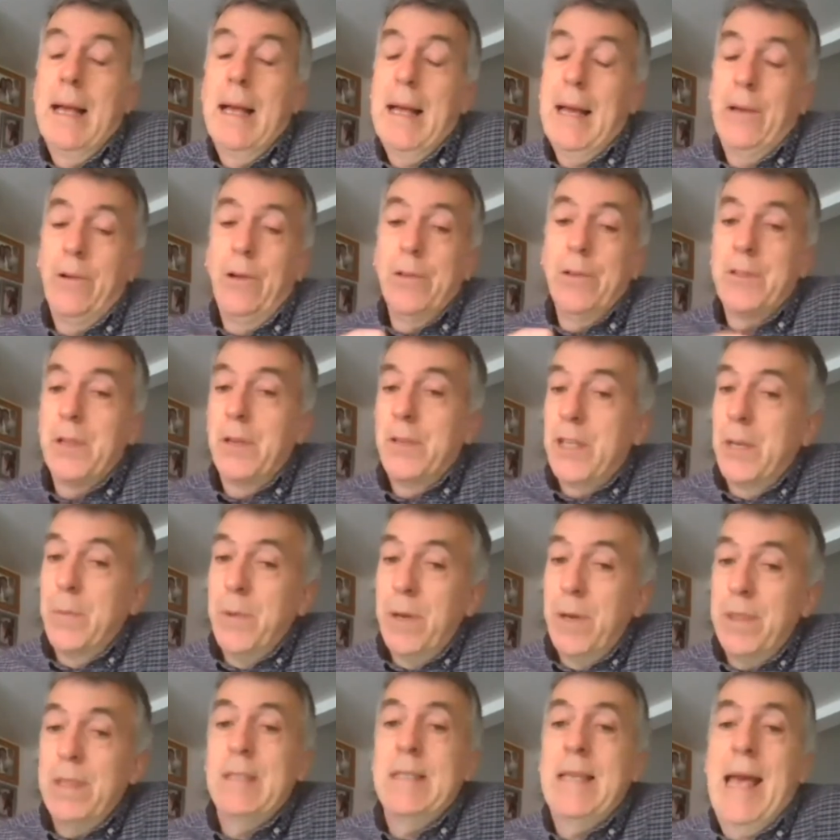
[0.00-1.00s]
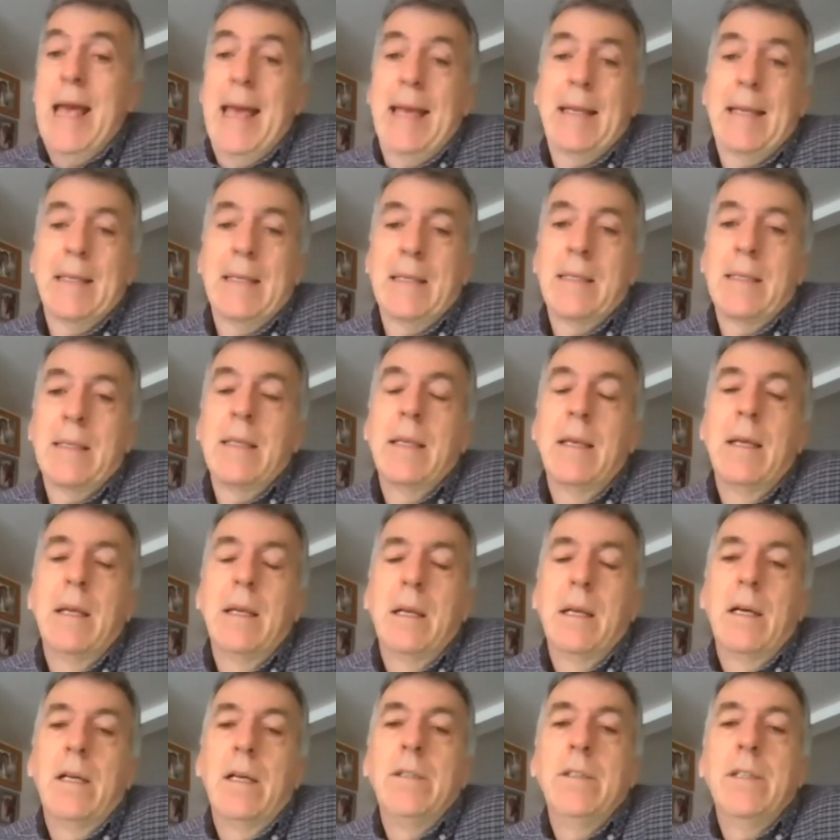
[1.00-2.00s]
and also some other texts
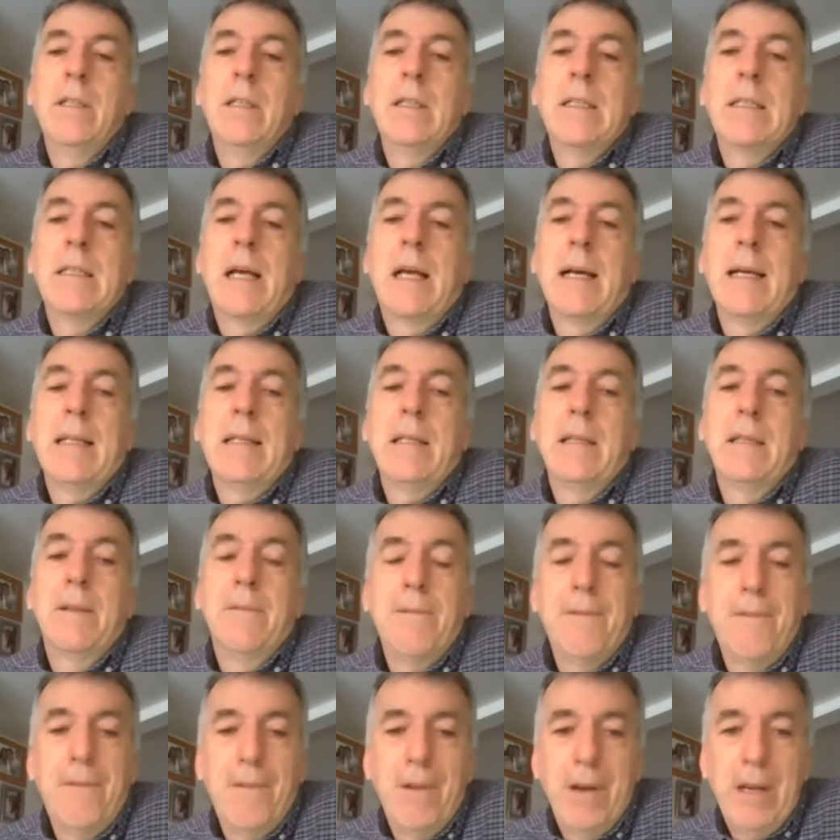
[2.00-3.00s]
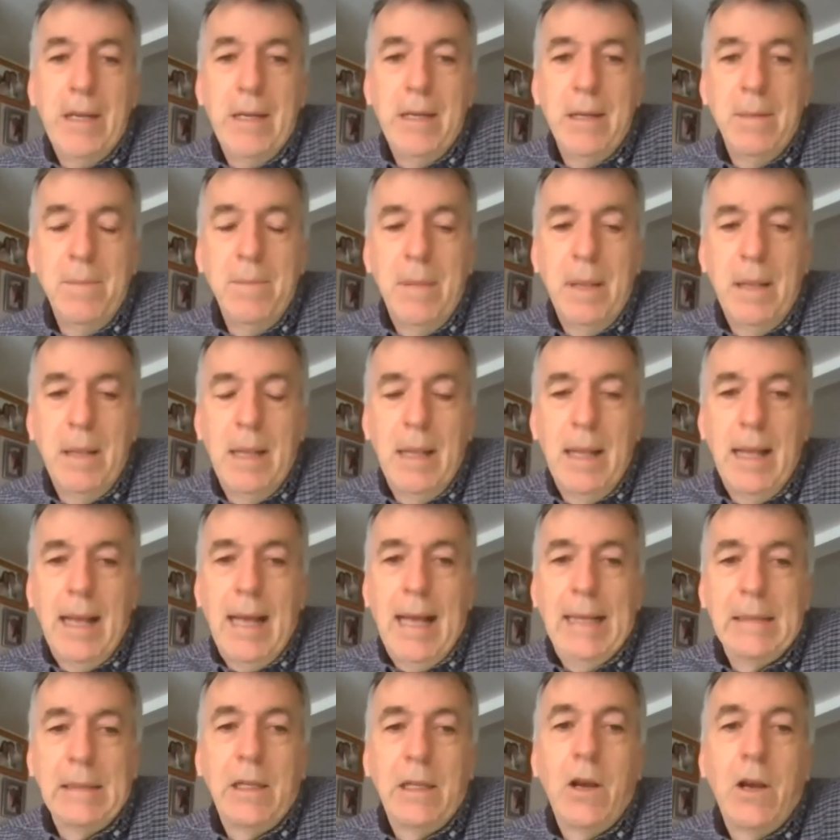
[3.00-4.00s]
under the title of Freedom
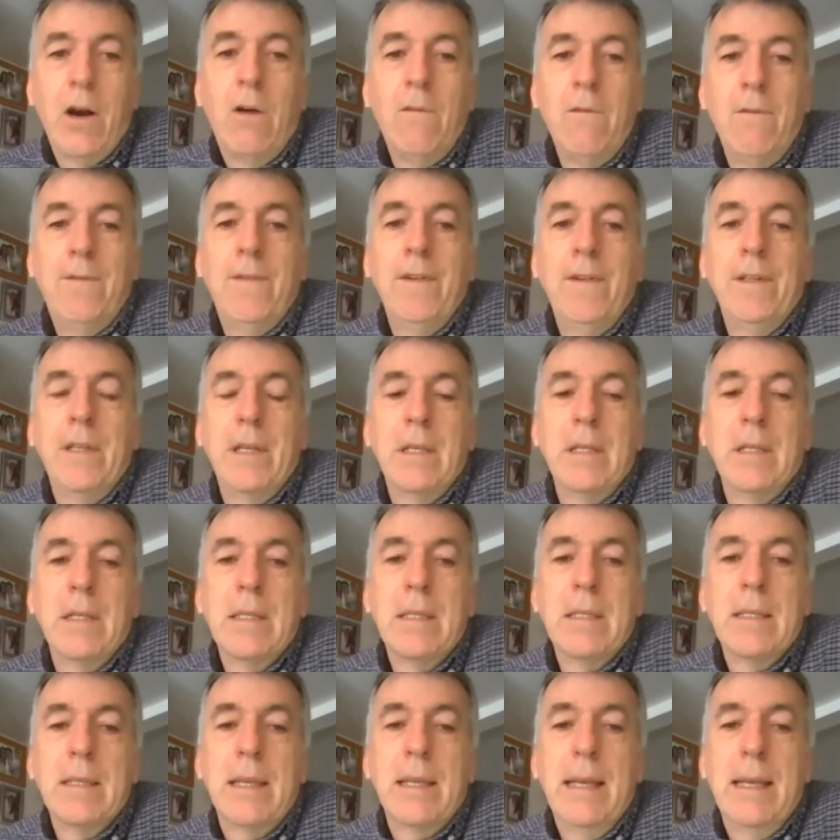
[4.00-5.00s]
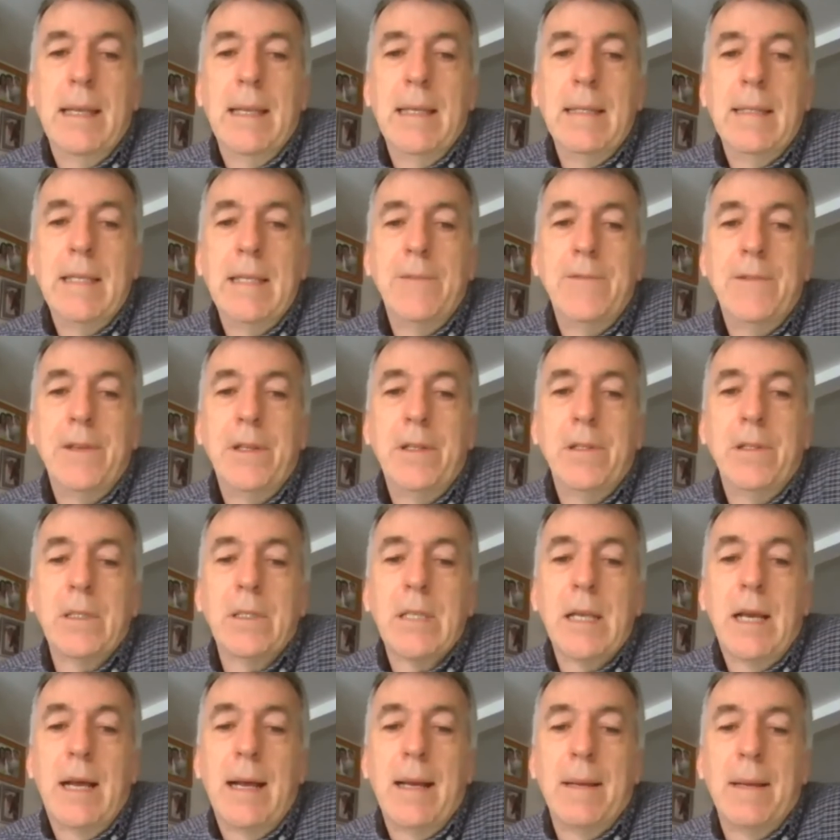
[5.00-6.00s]
and Confidence in Difficult
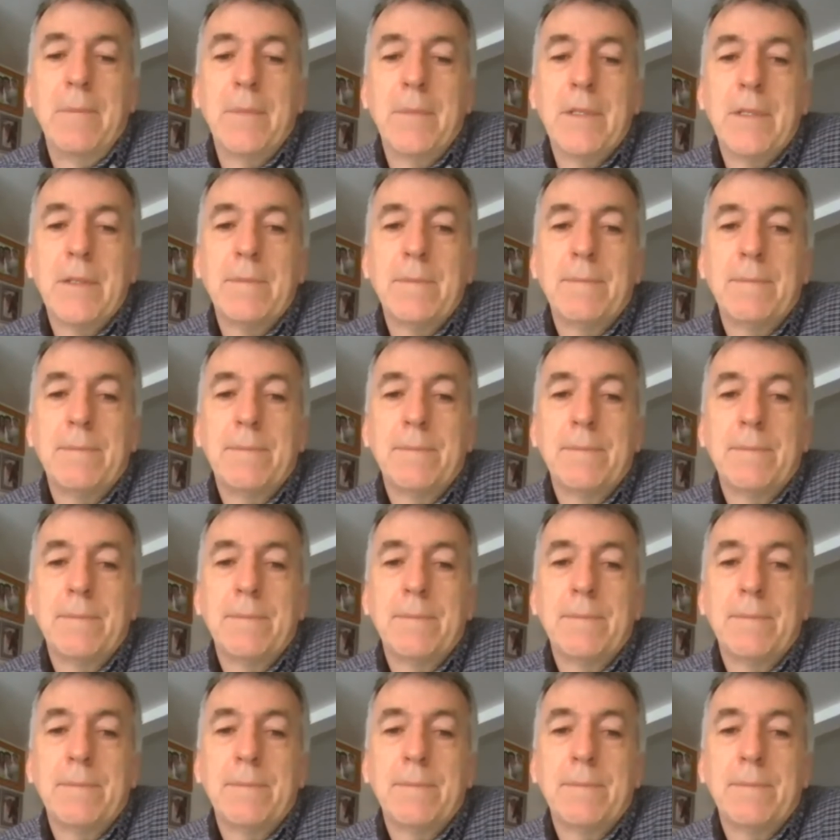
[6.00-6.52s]
Times.